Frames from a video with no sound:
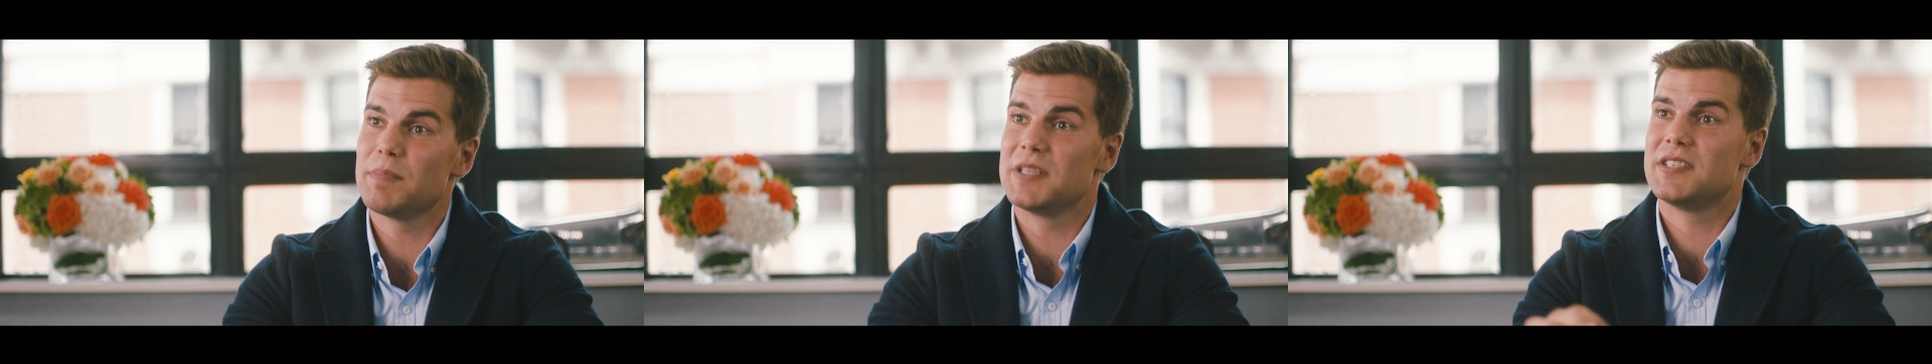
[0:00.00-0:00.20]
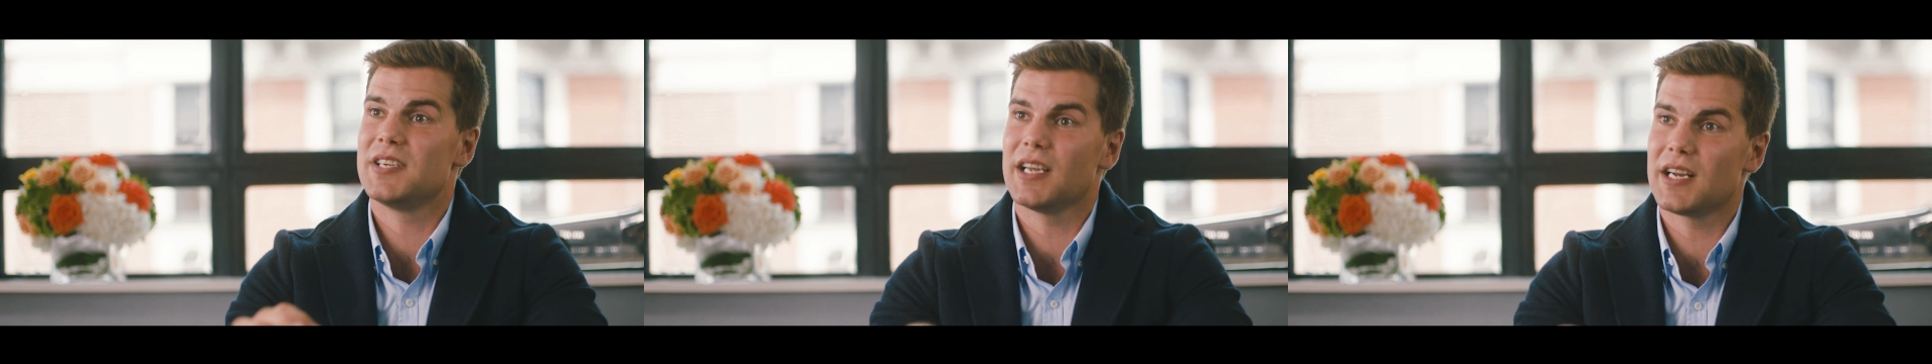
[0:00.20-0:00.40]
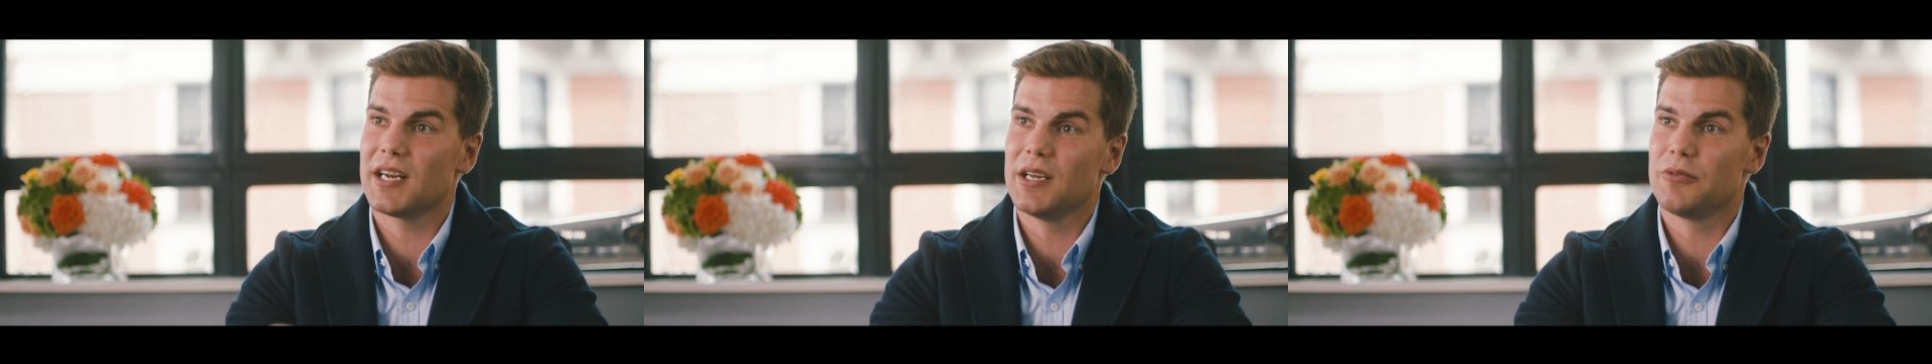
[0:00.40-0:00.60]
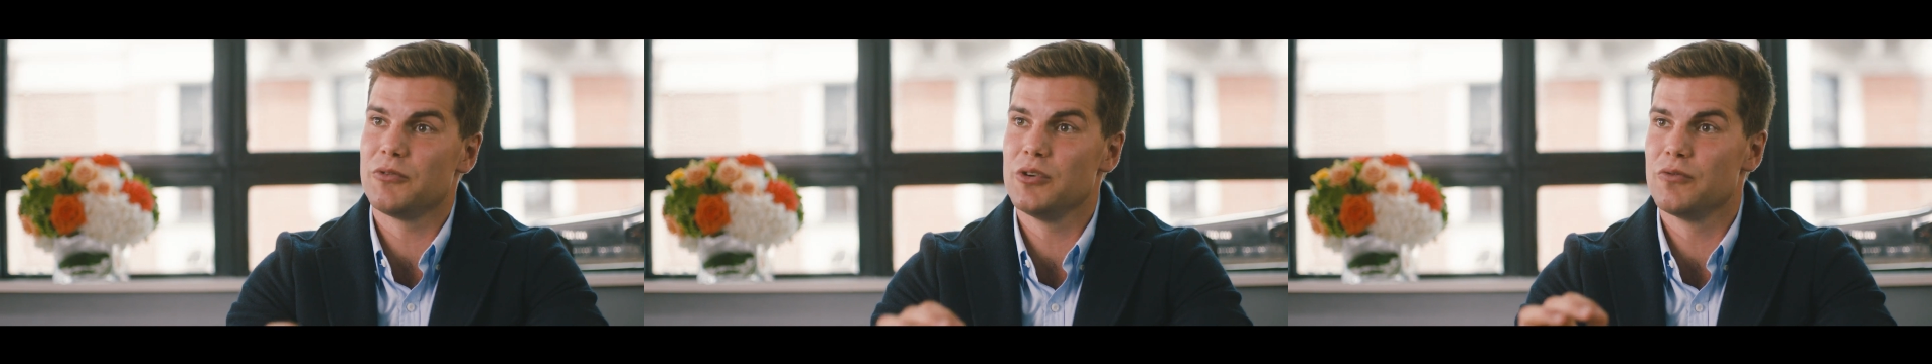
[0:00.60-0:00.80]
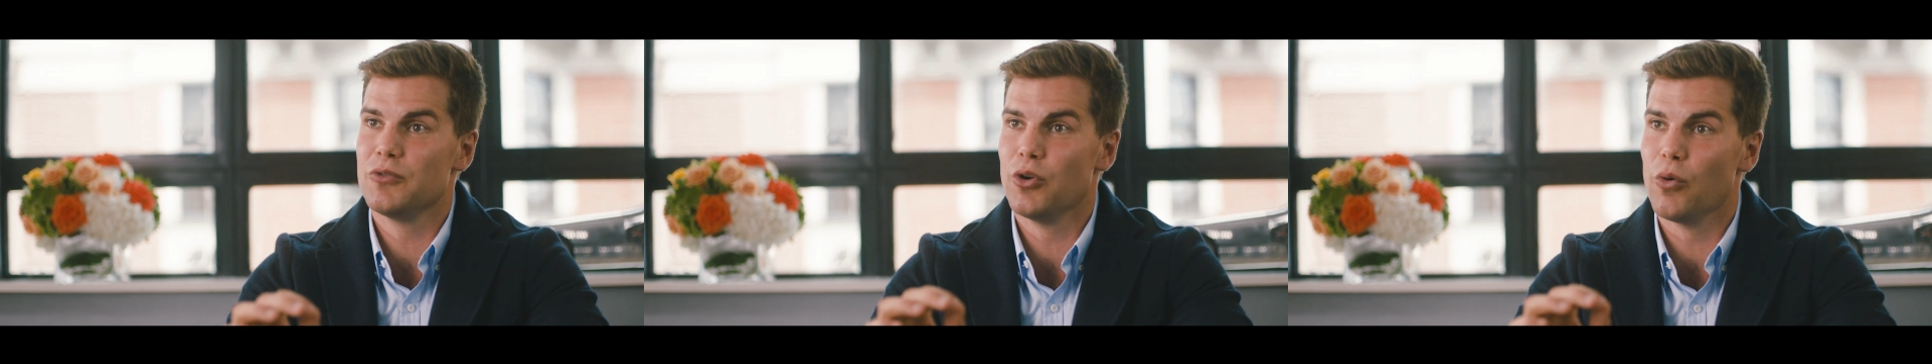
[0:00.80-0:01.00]
particularly if
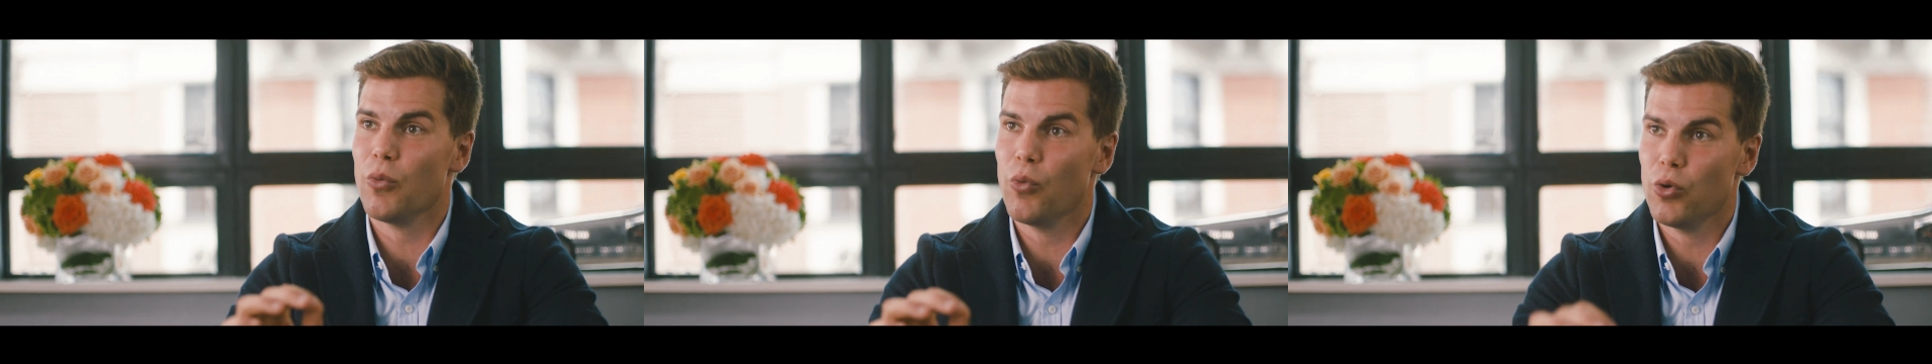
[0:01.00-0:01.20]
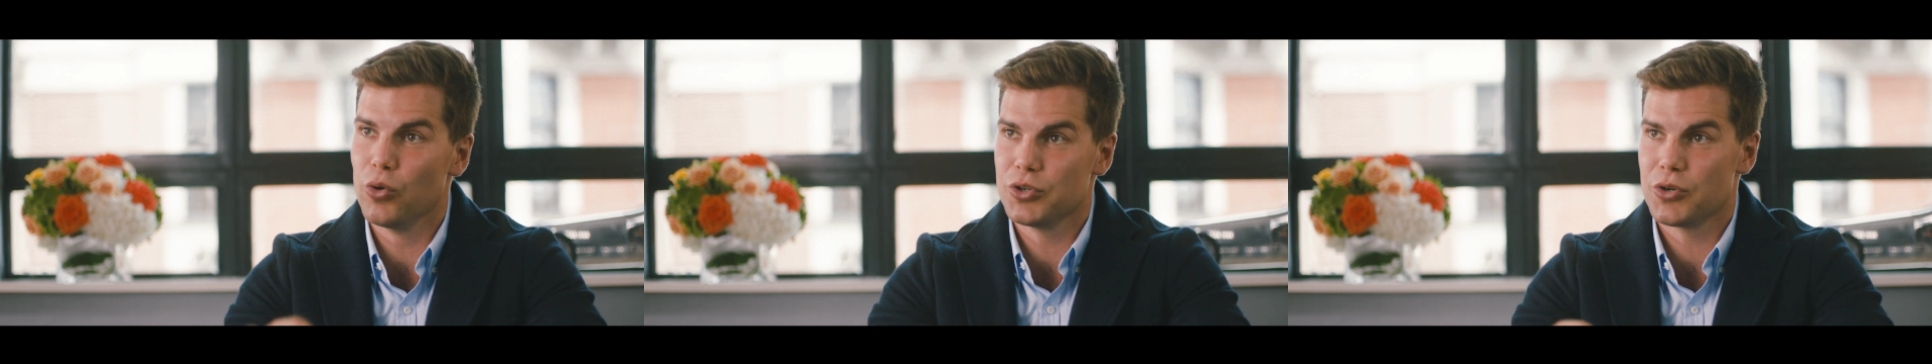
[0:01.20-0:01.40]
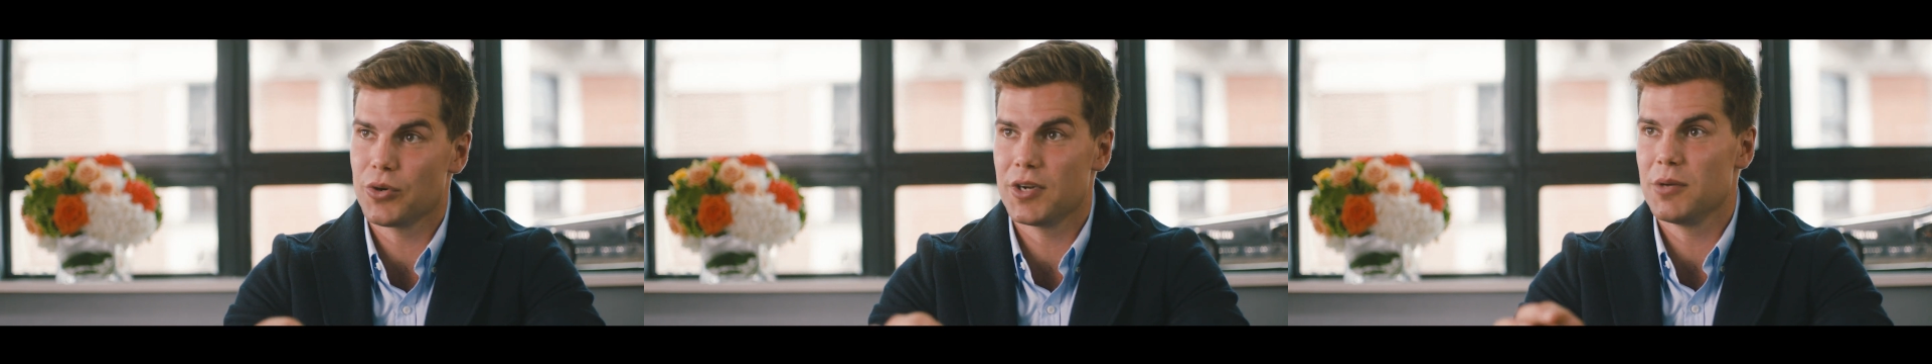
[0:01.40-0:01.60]
you've not worn your